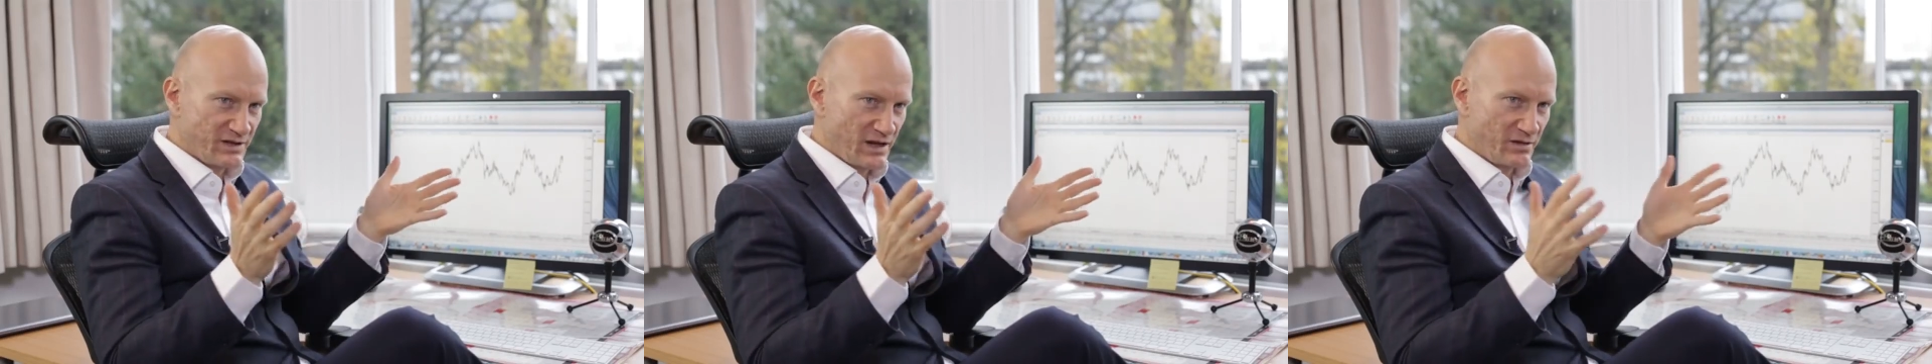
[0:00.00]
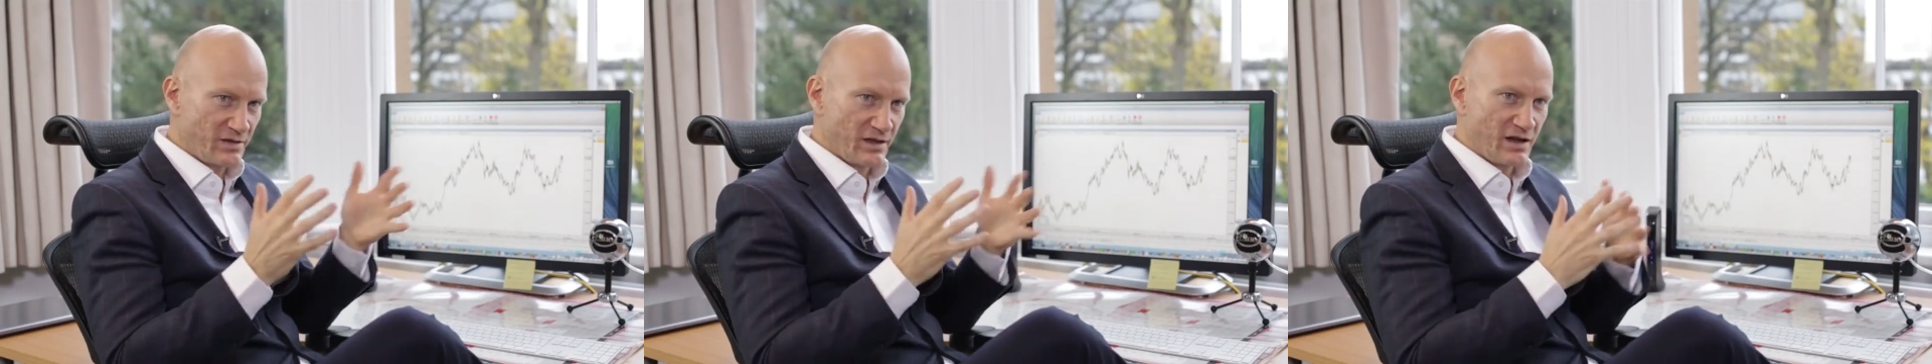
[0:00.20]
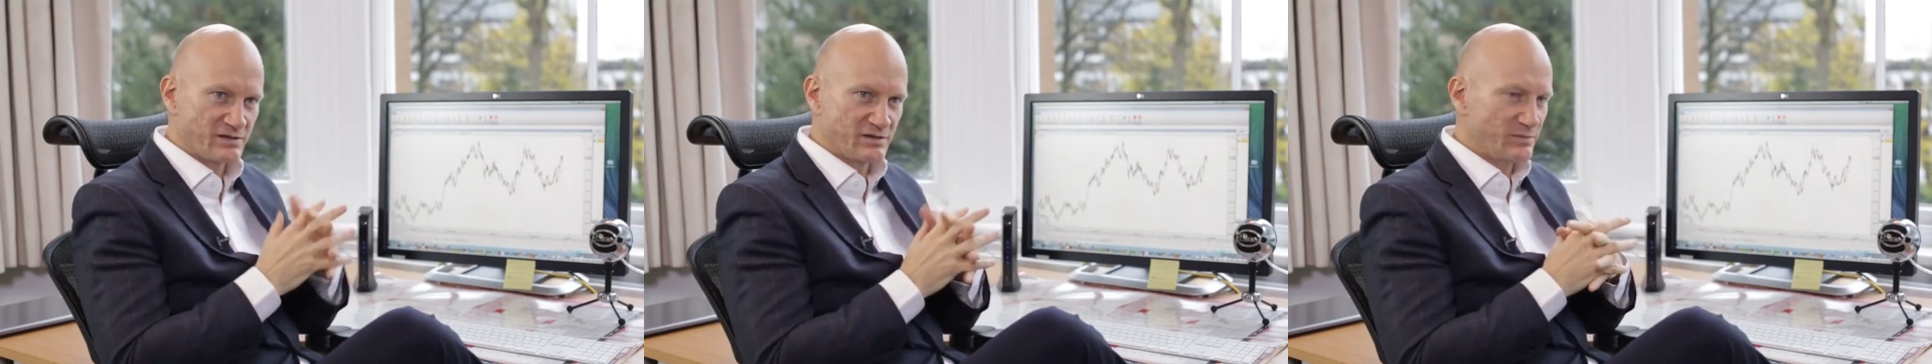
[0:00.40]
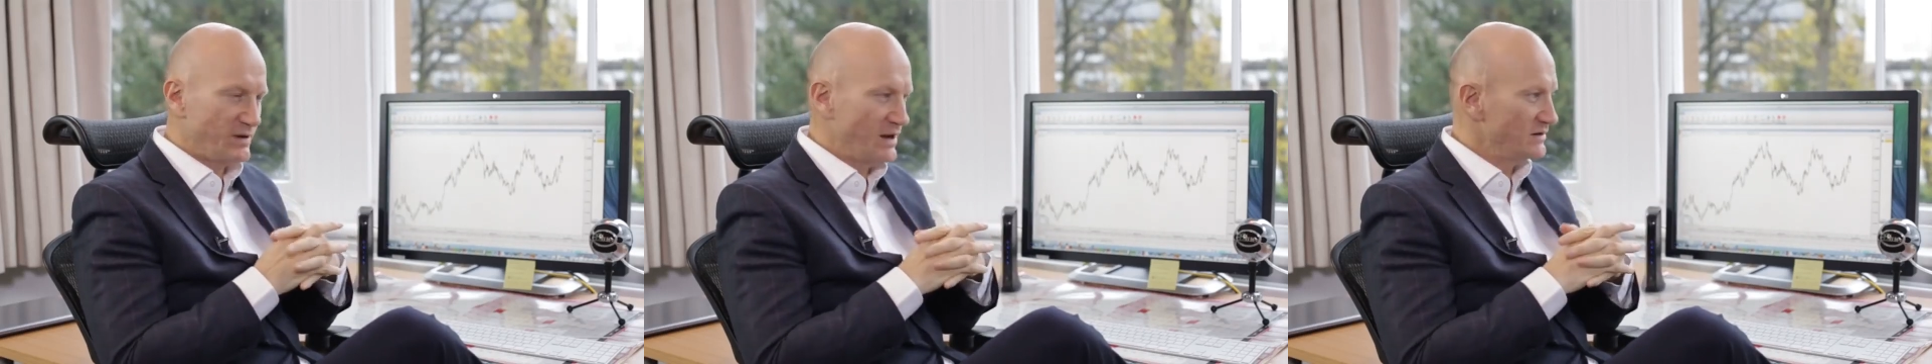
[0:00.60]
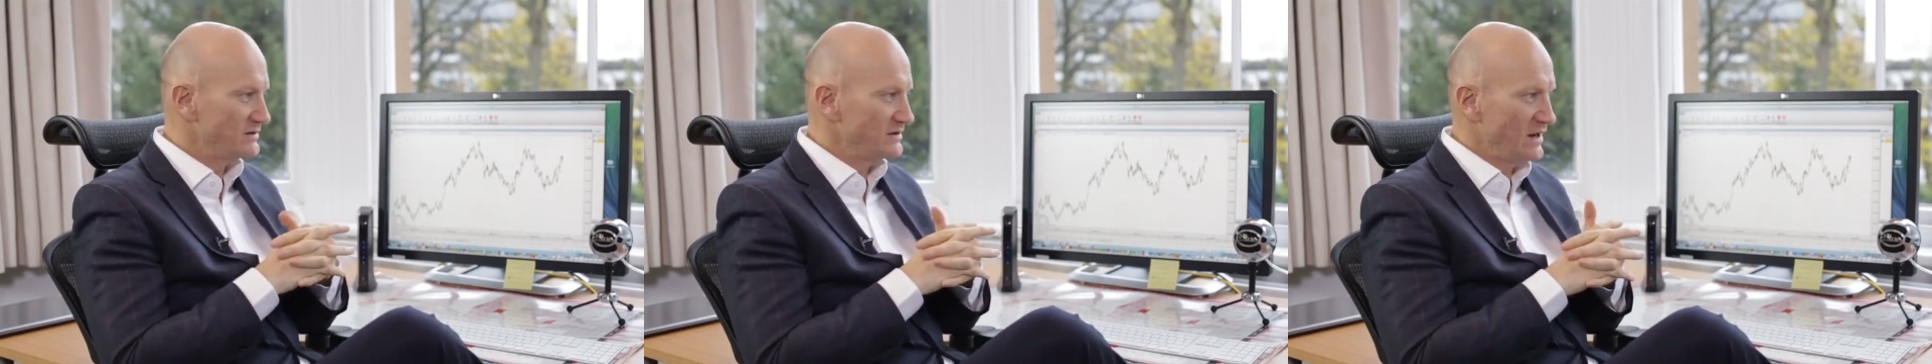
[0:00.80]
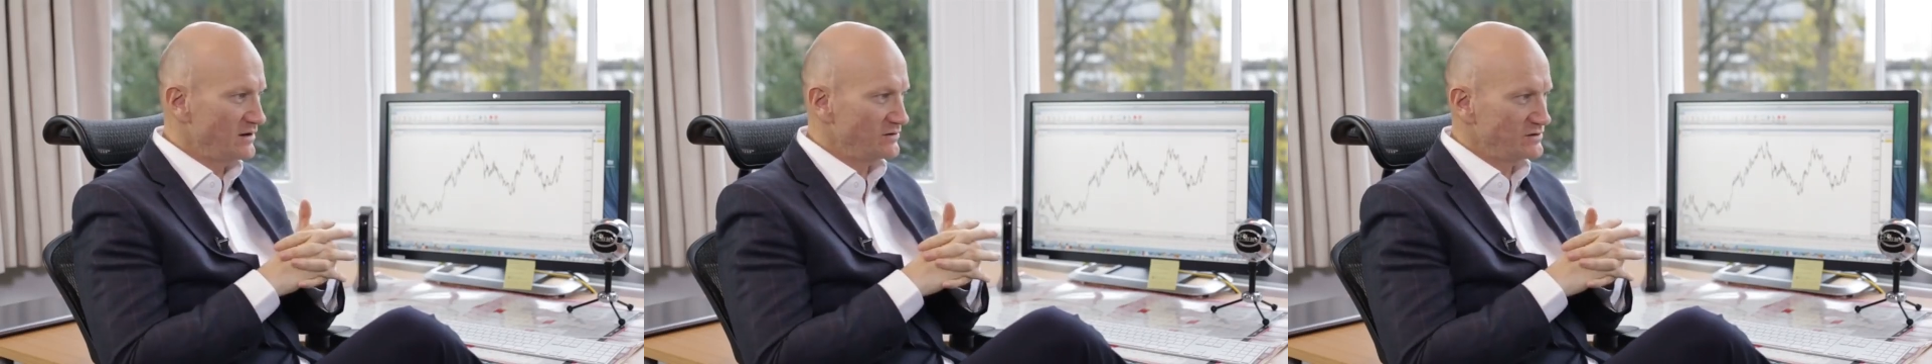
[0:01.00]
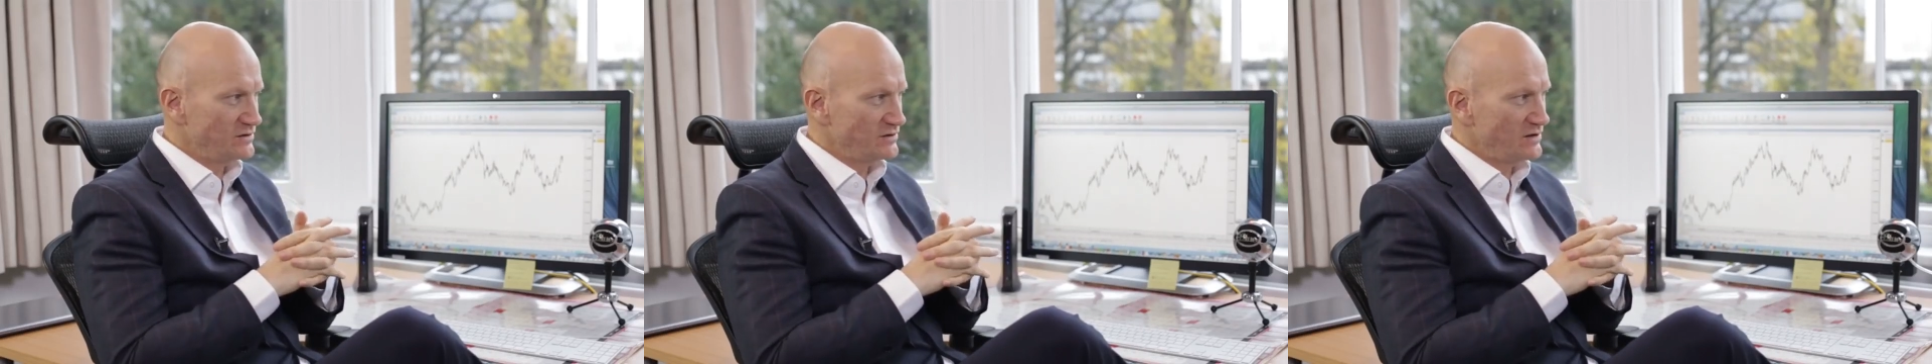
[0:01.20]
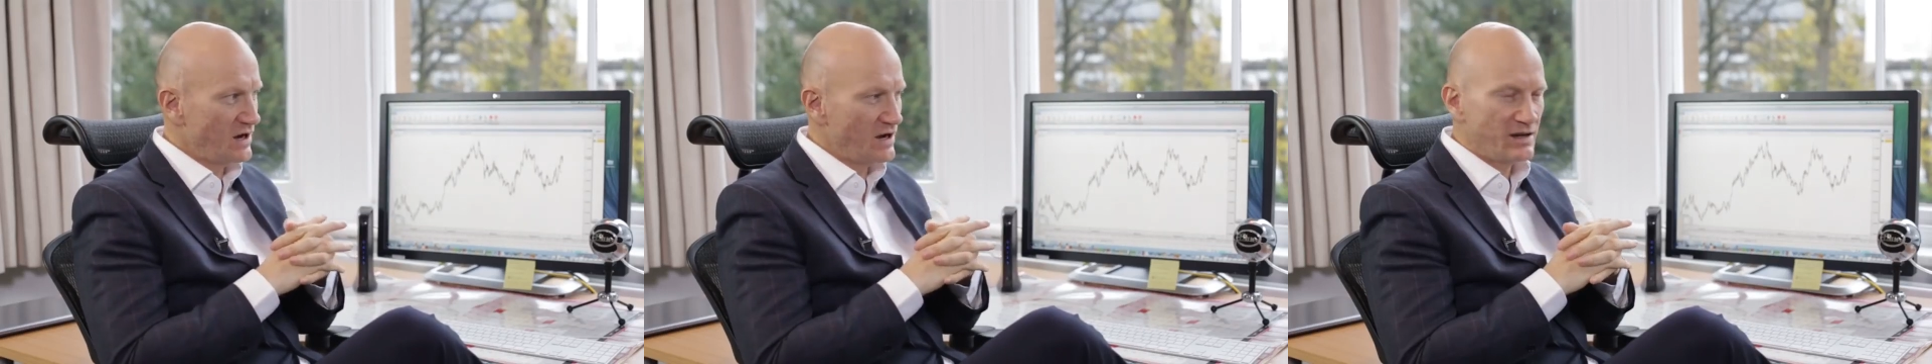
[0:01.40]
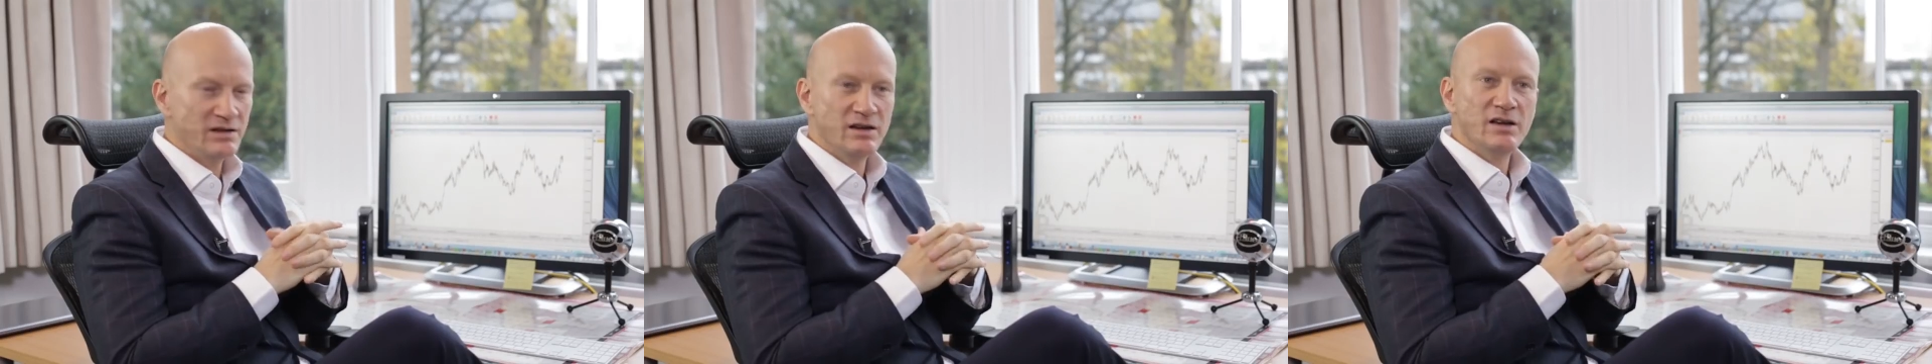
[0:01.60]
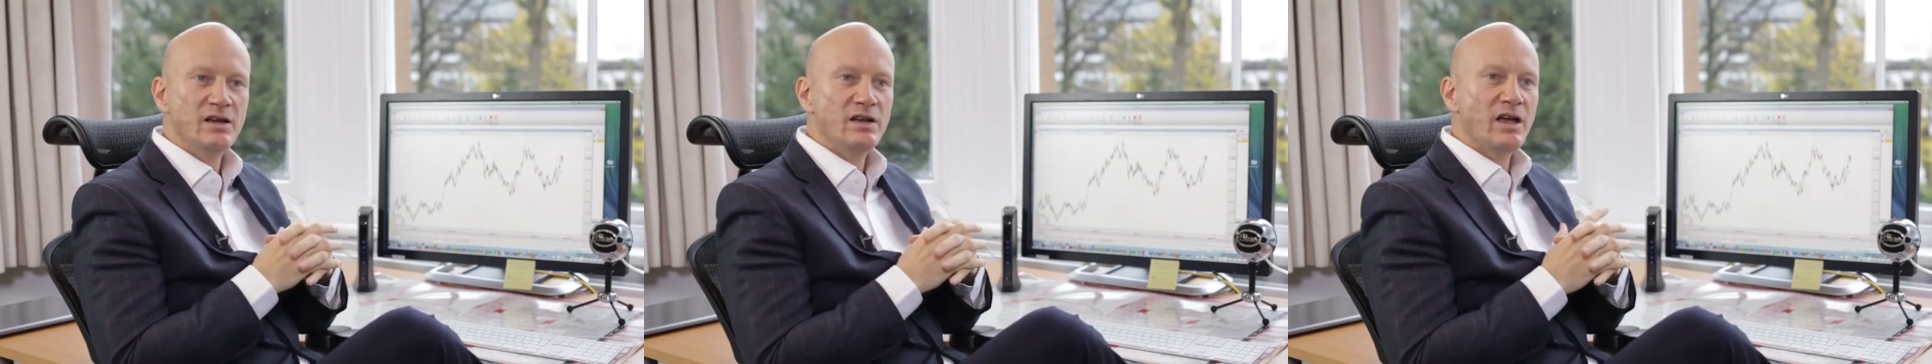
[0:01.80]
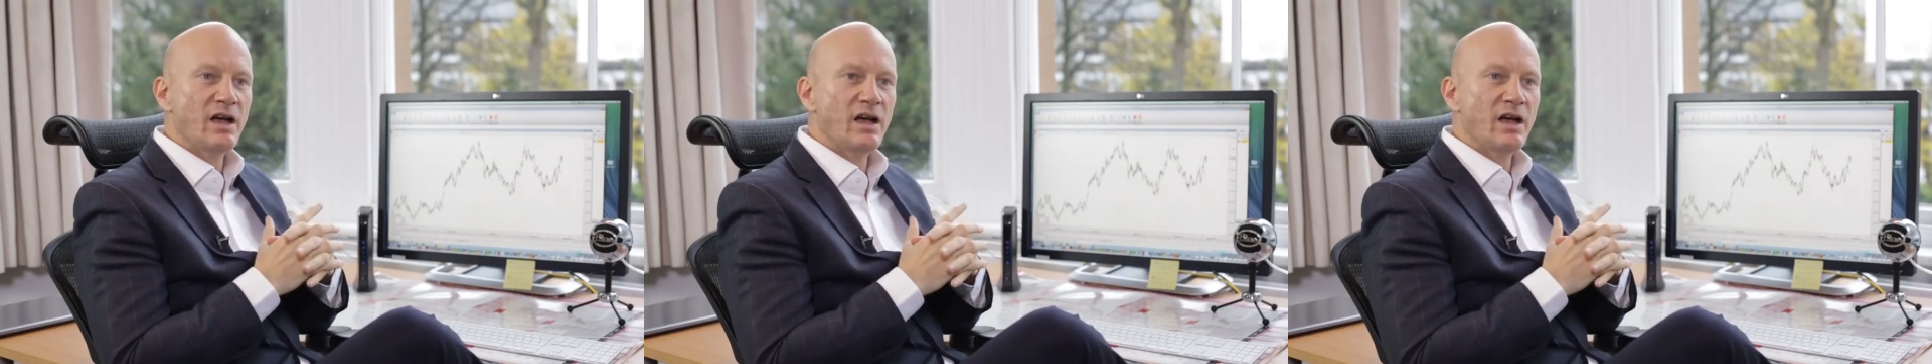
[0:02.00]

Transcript: £10,000 down to 9,